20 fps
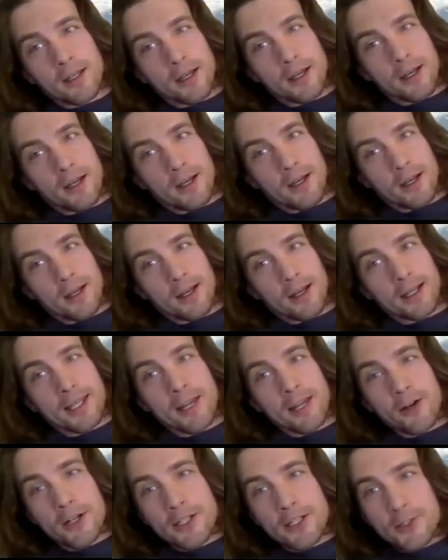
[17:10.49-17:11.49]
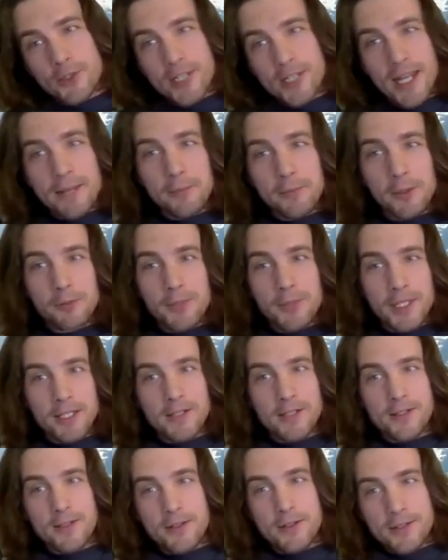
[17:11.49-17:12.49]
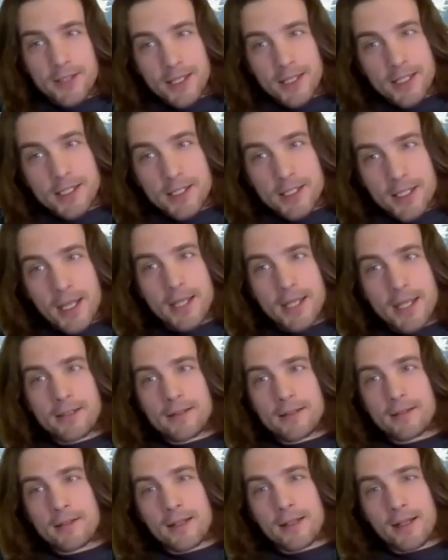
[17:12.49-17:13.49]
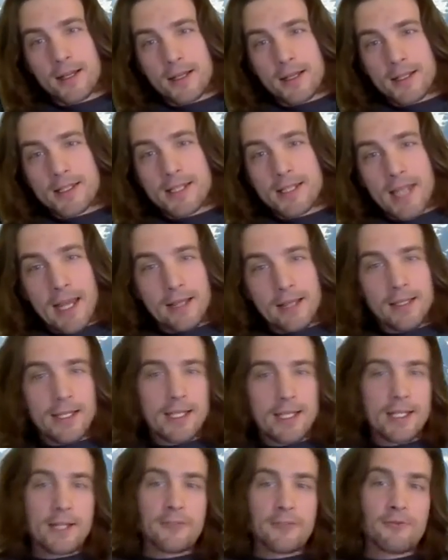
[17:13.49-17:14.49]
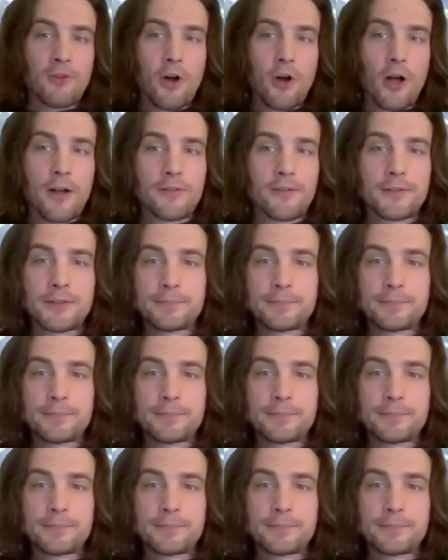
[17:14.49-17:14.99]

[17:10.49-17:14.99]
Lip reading: a character table, because there's this slight scaling involved.